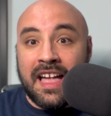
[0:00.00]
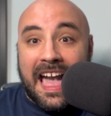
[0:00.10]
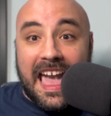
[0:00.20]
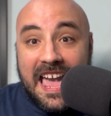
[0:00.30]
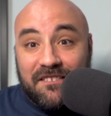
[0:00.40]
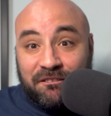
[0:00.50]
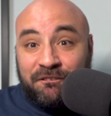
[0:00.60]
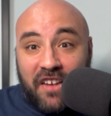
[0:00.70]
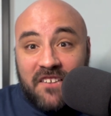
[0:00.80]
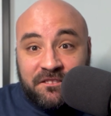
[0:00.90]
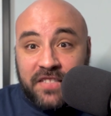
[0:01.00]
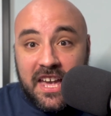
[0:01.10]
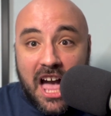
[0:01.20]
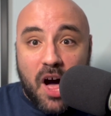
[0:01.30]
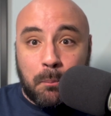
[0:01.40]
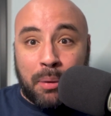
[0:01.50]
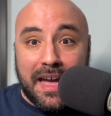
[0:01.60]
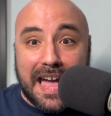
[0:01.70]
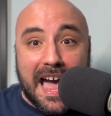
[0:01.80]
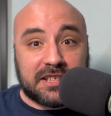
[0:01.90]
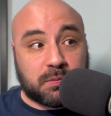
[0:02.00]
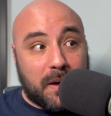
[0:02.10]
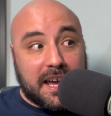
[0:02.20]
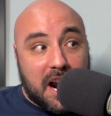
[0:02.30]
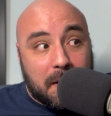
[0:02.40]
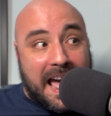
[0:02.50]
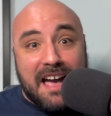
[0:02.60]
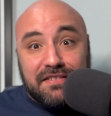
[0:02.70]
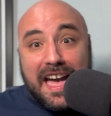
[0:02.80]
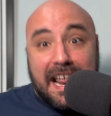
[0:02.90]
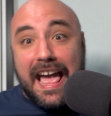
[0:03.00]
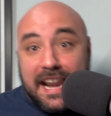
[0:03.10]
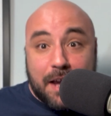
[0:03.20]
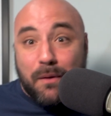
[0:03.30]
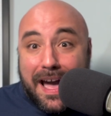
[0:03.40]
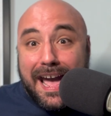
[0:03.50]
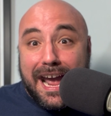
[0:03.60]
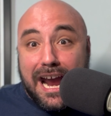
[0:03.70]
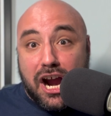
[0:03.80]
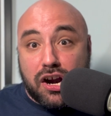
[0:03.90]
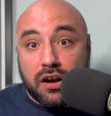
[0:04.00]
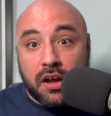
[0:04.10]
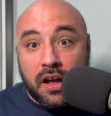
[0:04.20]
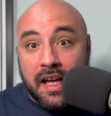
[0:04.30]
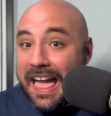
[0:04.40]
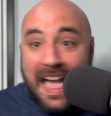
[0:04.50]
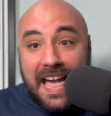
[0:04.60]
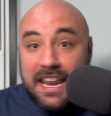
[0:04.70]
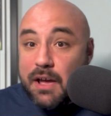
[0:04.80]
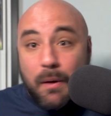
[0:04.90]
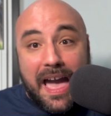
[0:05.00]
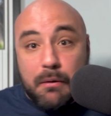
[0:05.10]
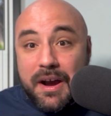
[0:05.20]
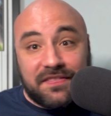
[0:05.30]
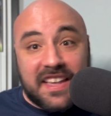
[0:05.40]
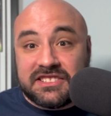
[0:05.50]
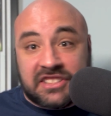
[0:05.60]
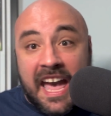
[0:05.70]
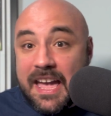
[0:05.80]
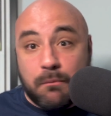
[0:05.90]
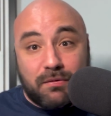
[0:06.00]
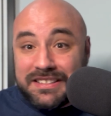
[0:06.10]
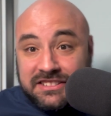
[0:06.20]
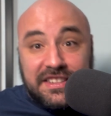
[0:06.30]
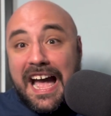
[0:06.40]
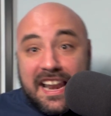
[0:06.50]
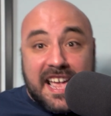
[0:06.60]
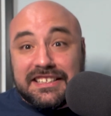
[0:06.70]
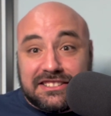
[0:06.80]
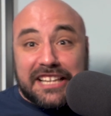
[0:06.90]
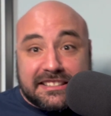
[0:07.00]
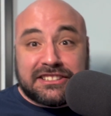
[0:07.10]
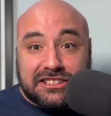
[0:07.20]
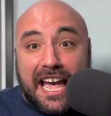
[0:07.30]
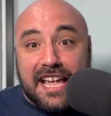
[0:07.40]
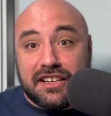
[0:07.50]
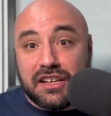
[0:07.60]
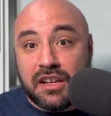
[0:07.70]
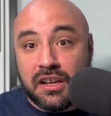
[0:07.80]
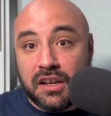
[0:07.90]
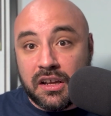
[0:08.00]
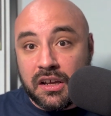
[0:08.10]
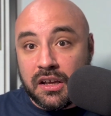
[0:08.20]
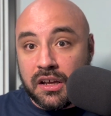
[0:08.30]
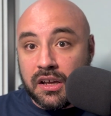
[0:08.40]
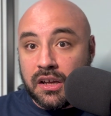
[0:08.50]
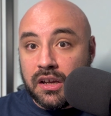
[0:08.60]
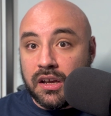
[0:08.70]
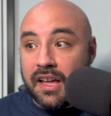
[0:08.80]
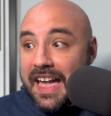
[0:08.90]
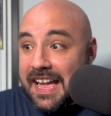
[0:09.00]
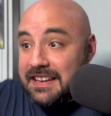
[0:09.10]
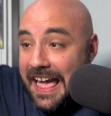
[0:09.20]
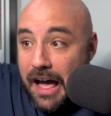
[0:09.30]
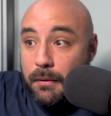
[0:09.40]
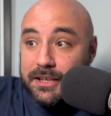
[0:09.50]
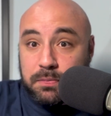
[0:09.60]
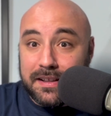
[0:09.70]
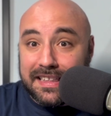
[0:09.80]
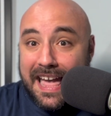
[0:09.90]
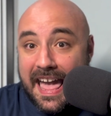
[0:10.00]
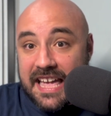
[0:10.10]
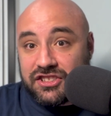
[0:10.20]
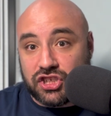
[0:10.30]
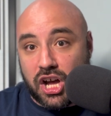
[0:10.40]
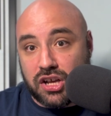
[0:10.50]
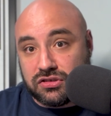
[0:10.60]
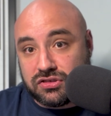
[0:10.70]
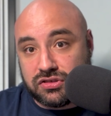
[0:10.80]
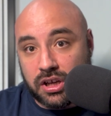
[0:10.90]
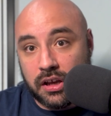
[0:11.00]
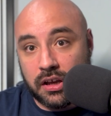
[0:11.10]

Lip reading: 850 OPS. We don't have that anywhere. Anywhere with this team. It's non-existent. And now he's with the Angels.